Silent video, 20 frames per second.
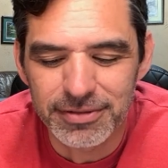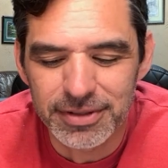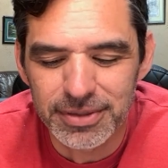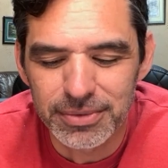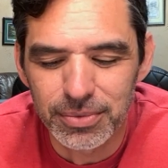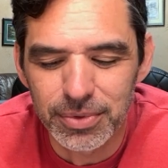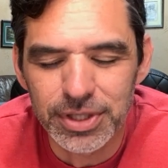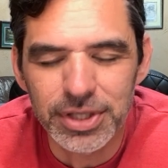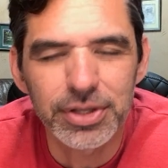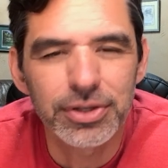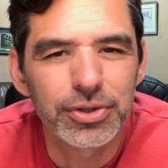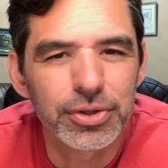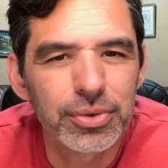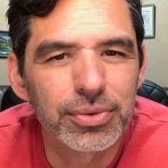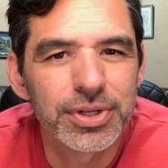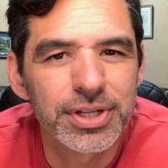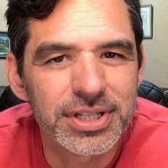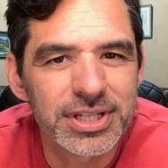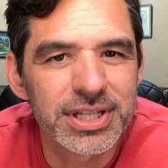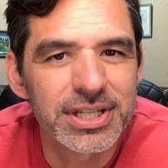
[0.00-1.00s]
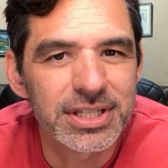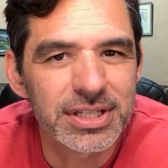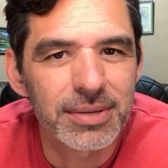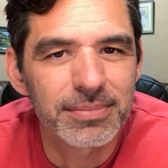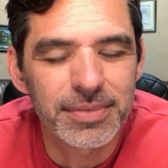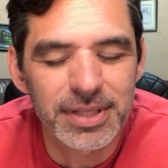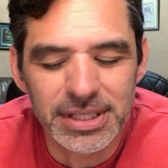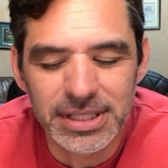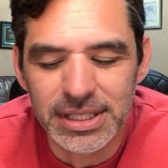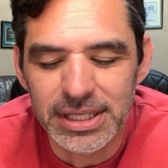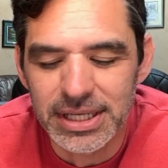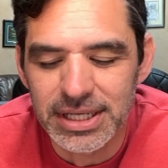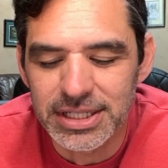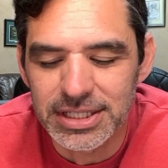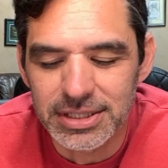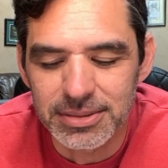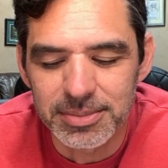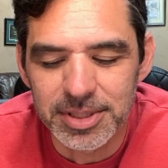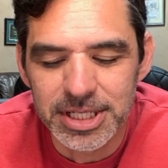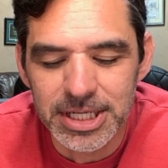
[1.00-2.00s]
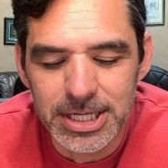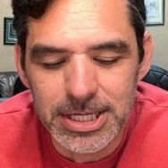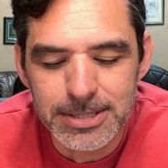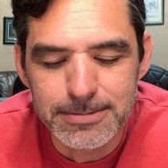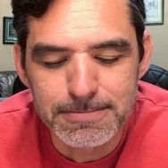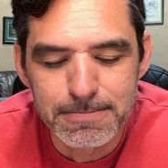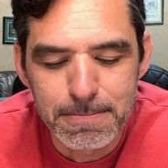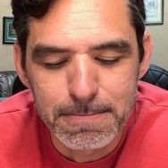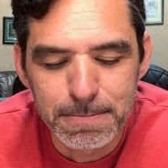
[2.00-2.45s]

and what do you do when you see something that needs to be done?